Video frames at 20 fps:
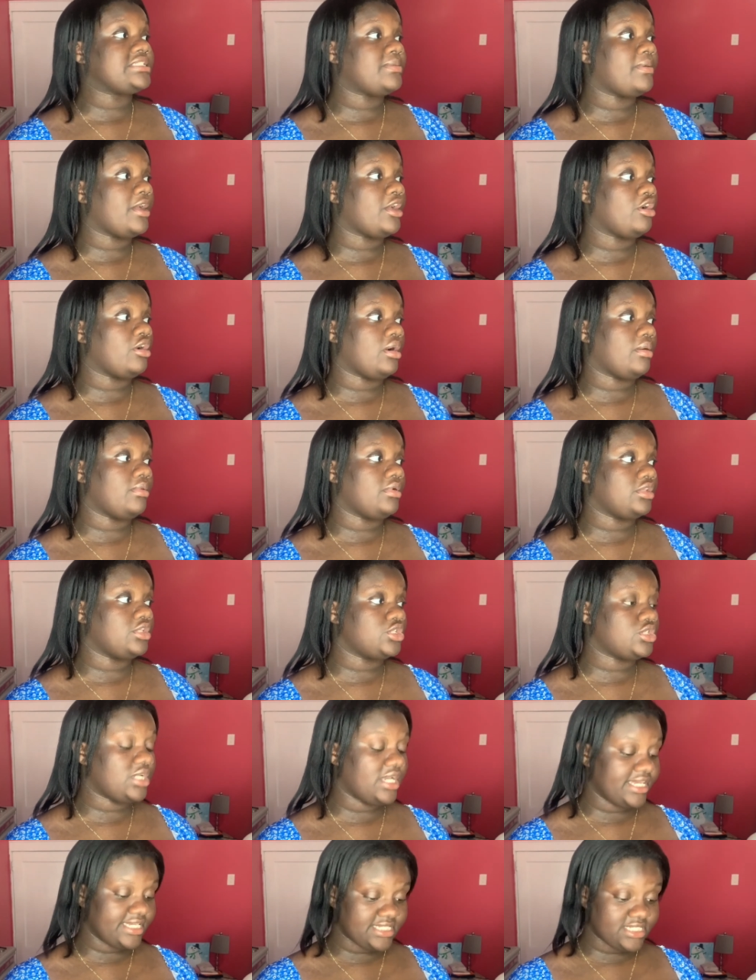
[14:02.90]
my grandmother
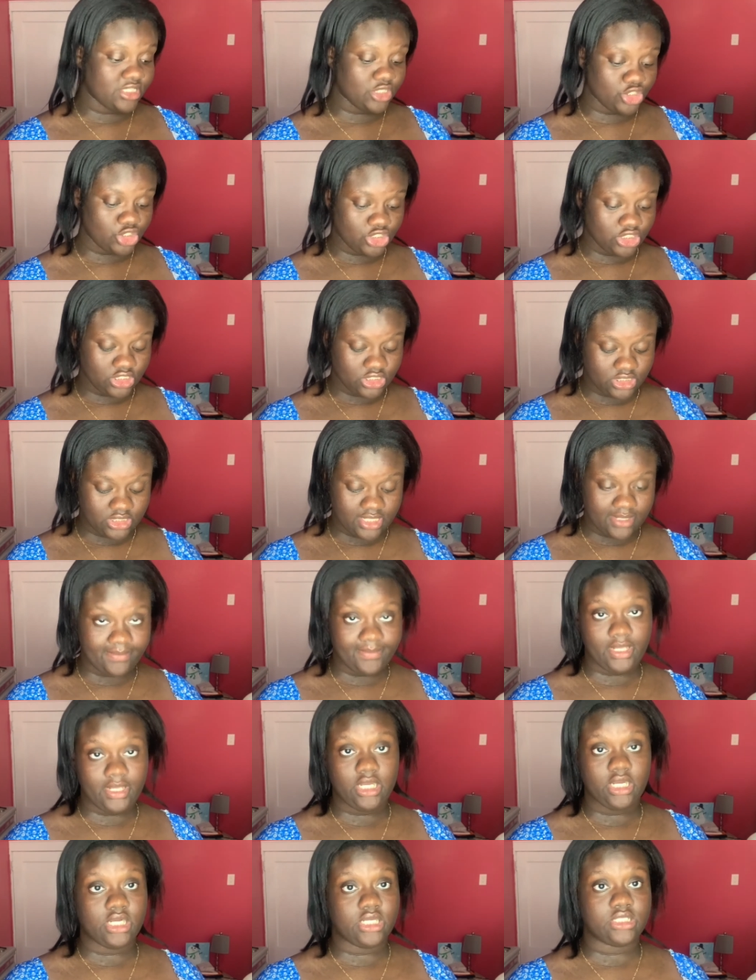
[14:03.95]
to like stitch this in
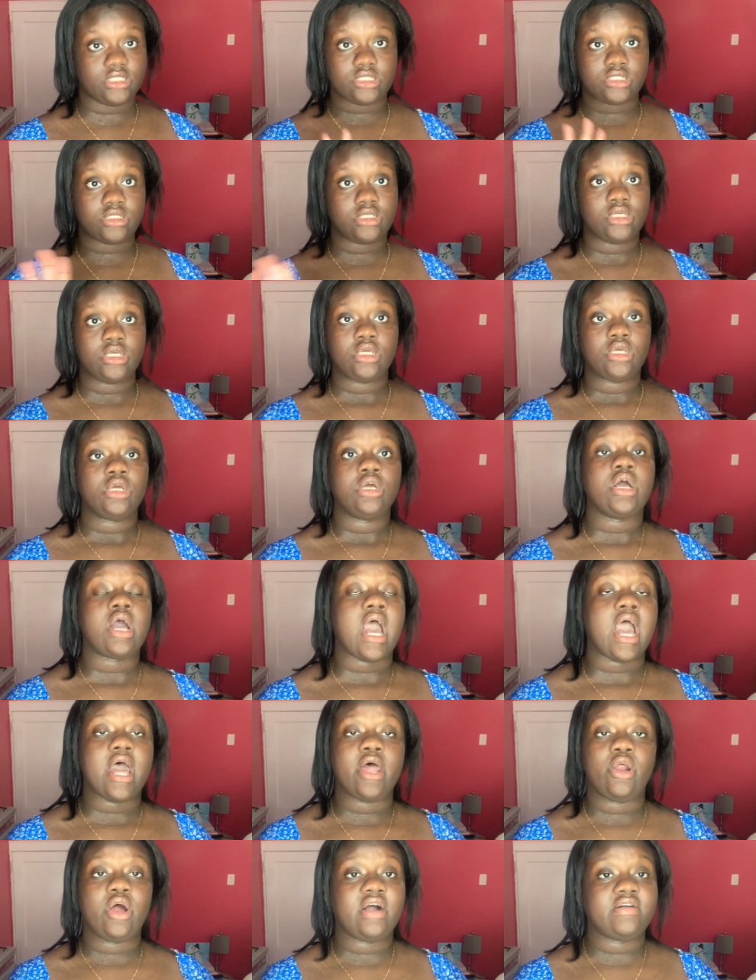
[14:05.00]
because
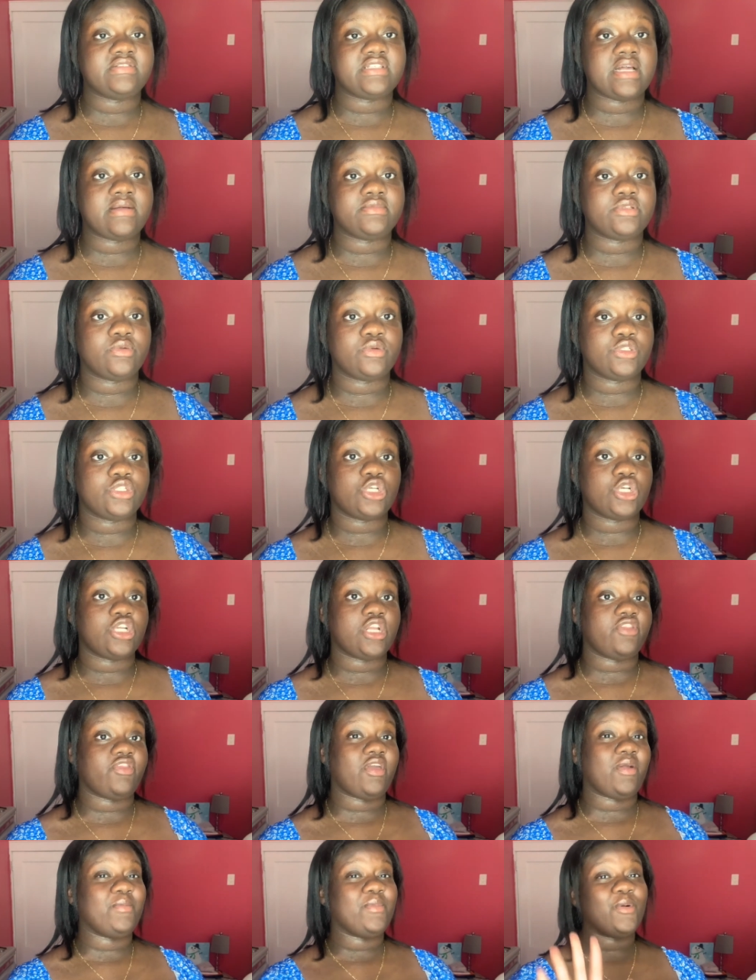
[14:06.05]
I don't have time to return
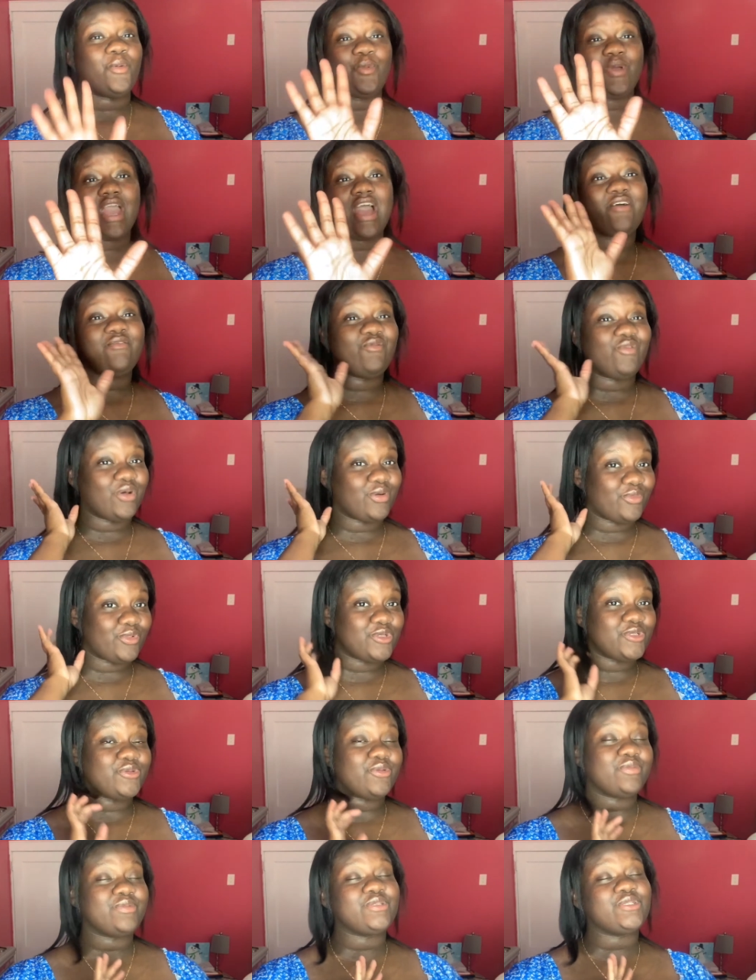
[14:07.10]
nothing. But we have one more
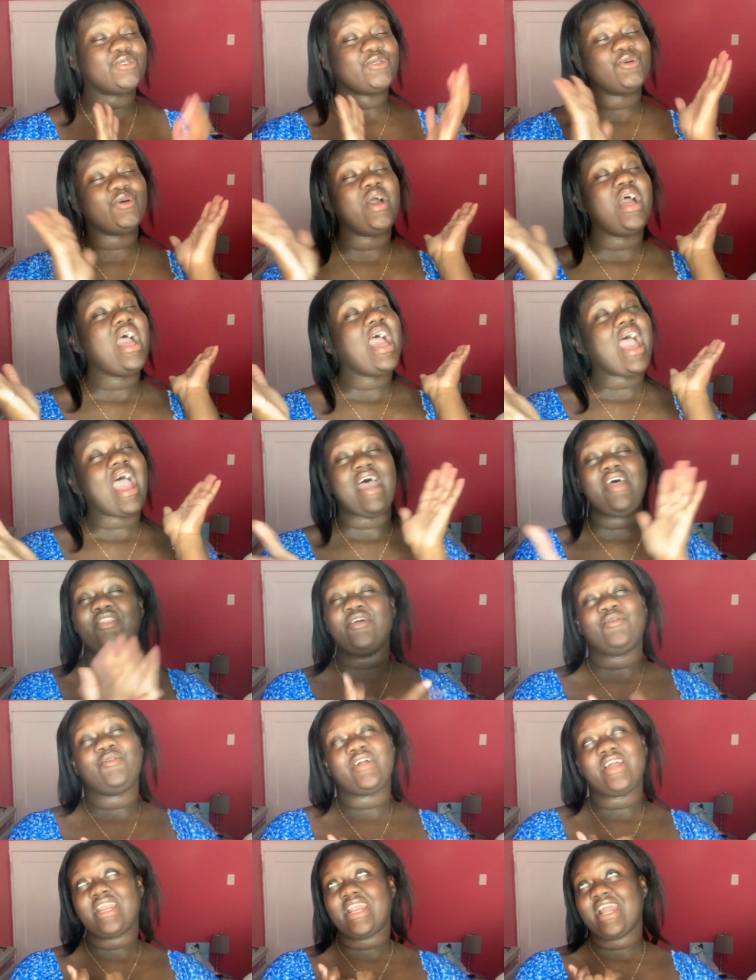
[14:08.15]
swimsuit and then
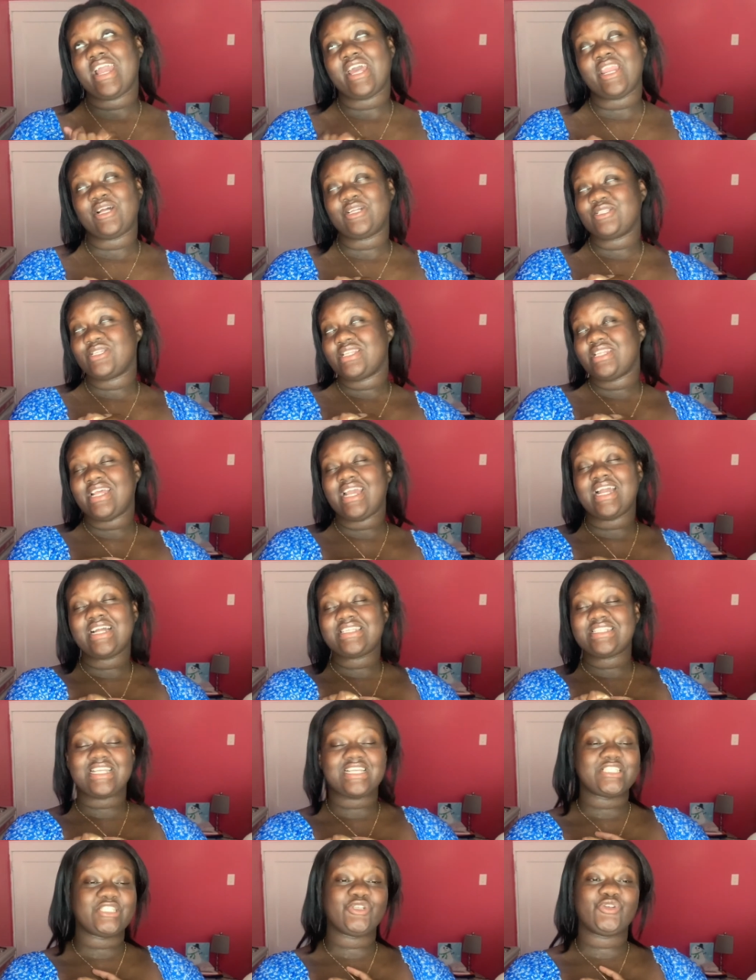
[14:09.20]
we're gonna get onto the
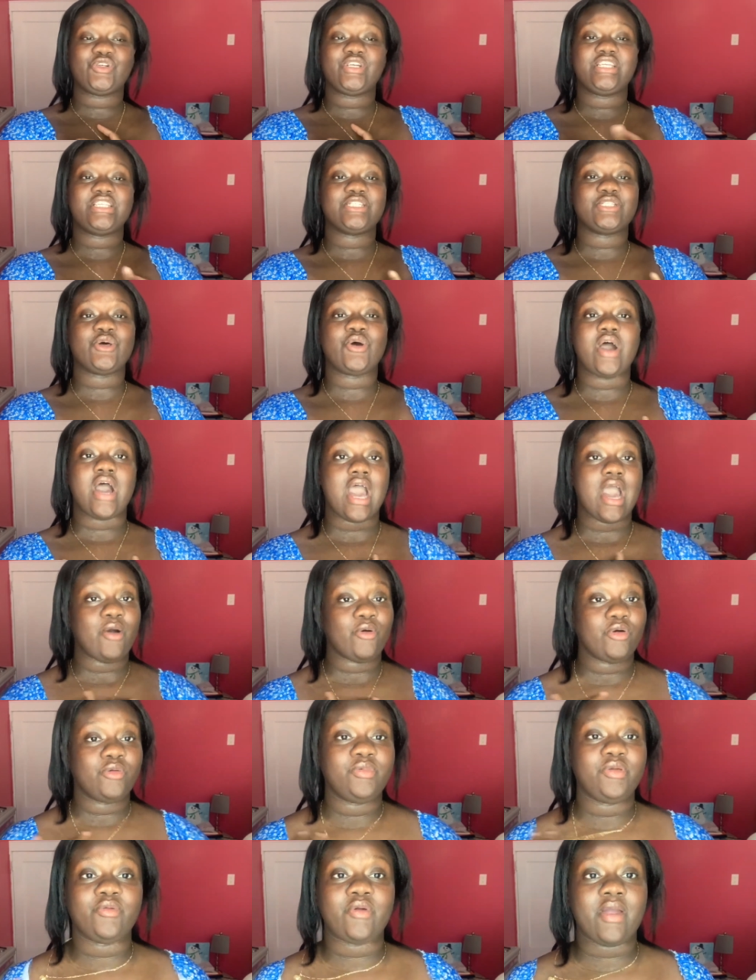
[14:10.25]
accessories. So I
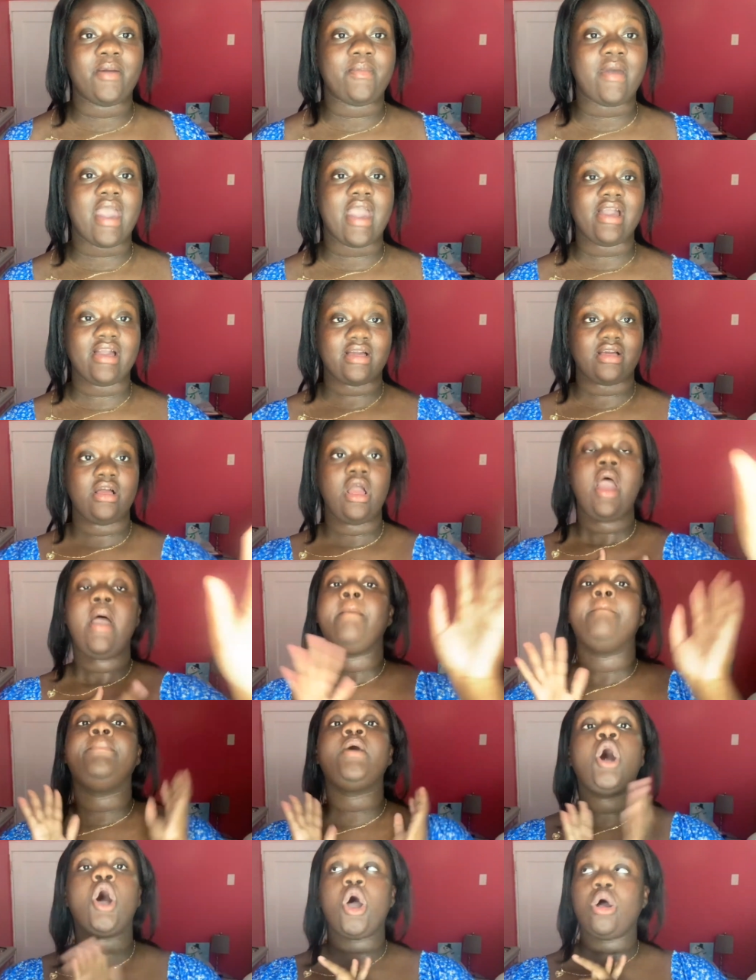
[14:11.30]
will be right back.
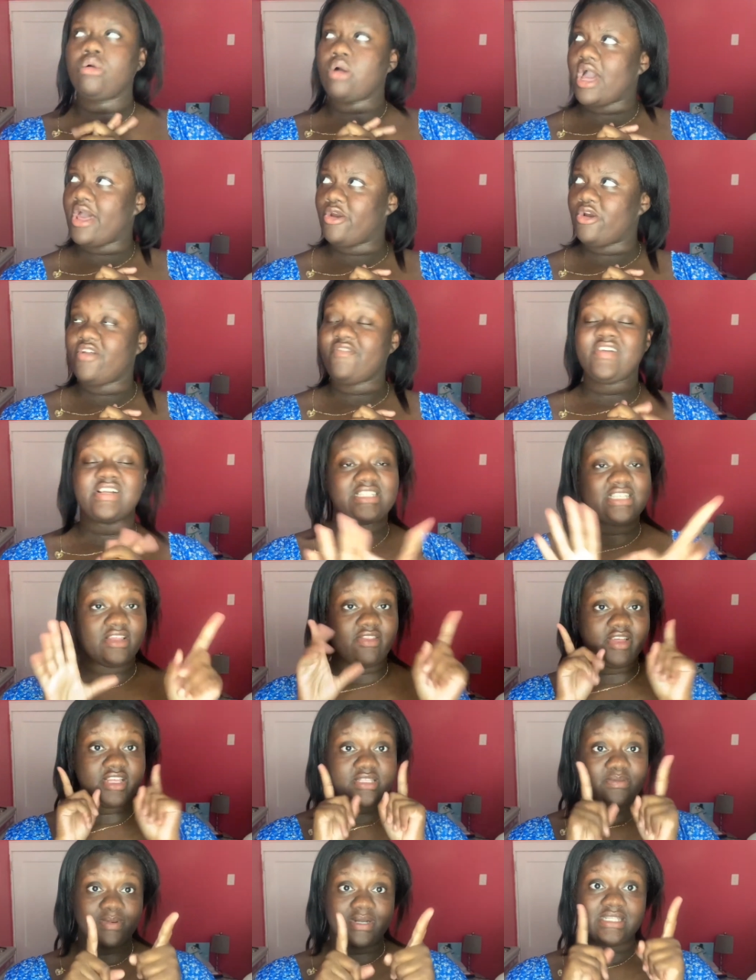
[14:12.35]
But I don't know if I said
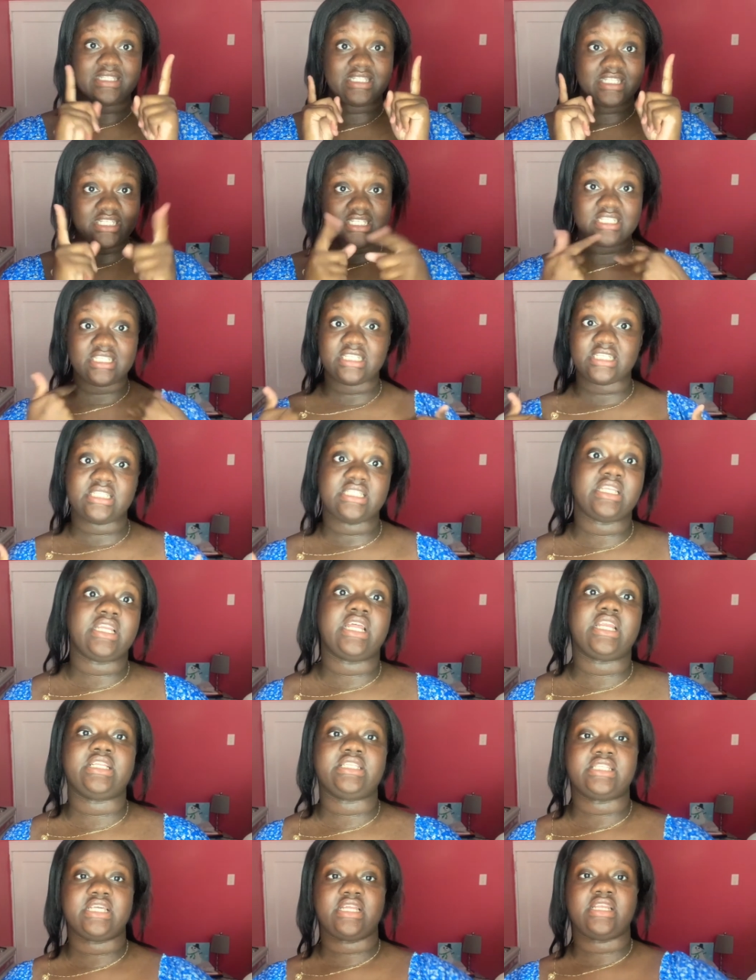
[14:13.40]
this, but this is a 10 out
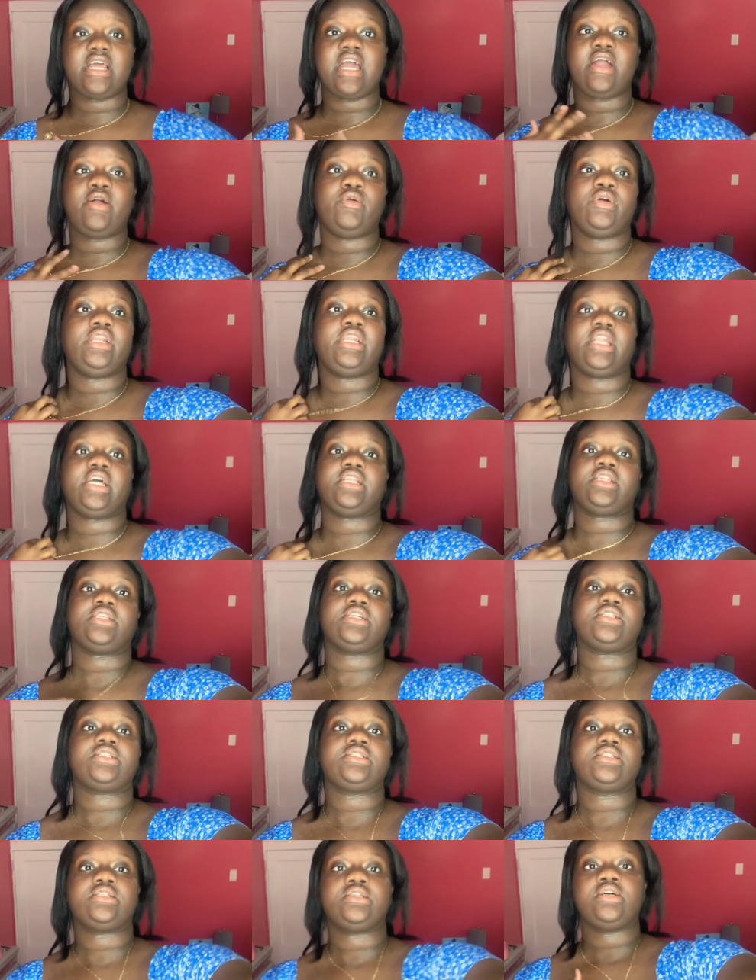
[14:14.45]
of 10. I really like
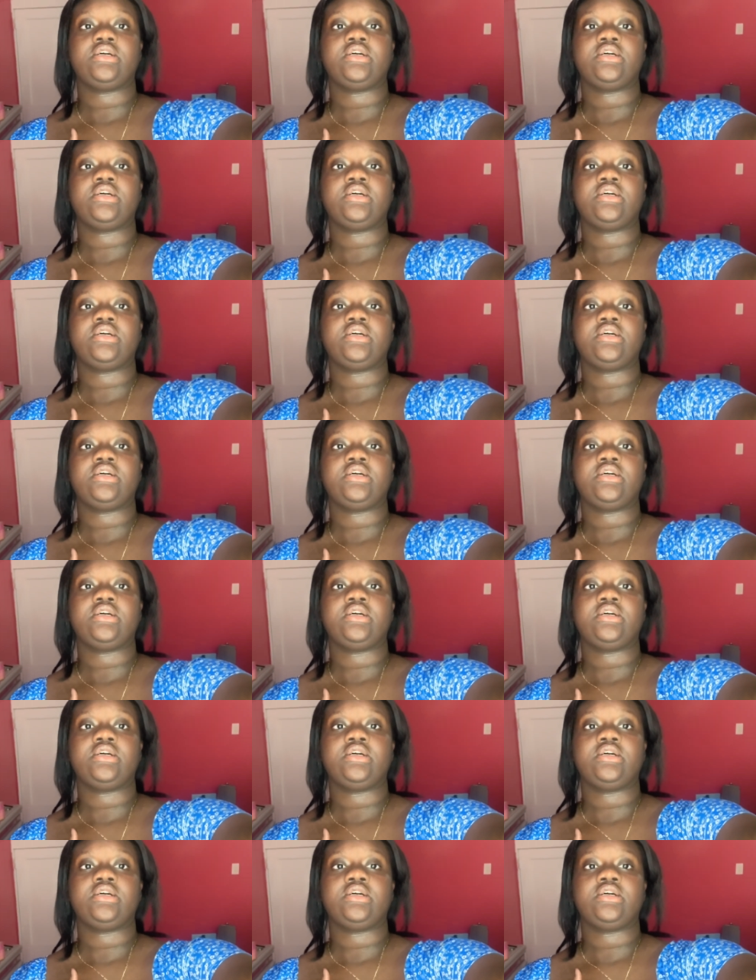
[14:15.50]
this.